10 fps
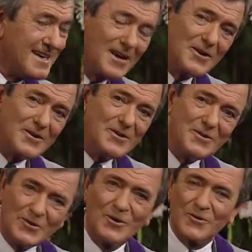Now,
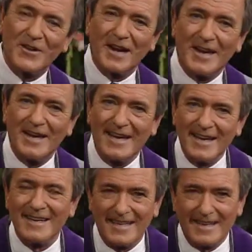you note that I
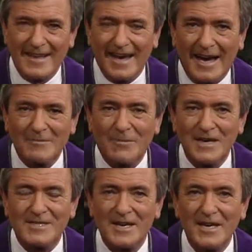ended that
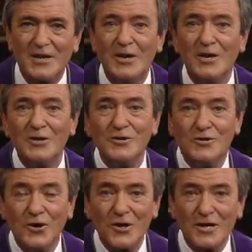by saying,
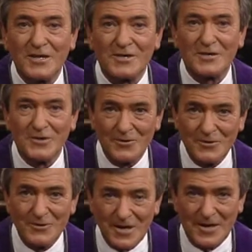joyous
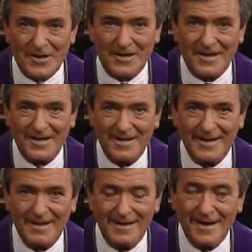New Year,
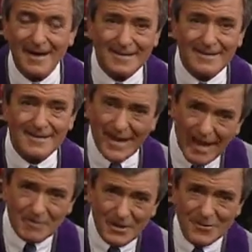not
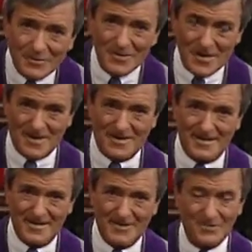happy New Year.
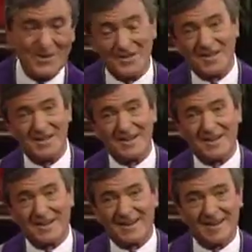We'll
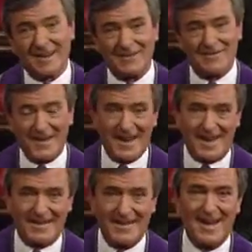hear a lot of
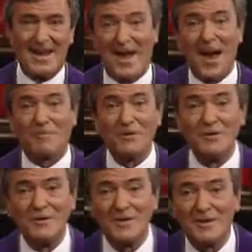that. Happy
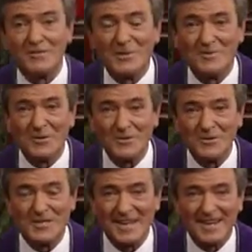New Year, people will
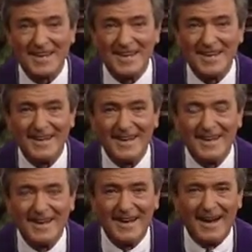say.
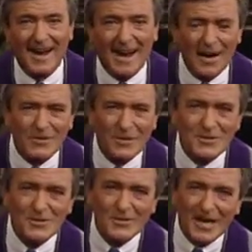I
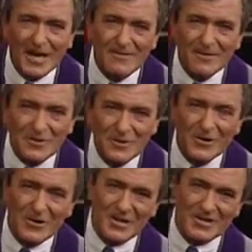want you to have a
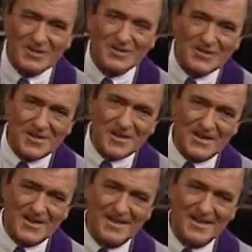joyous New Year.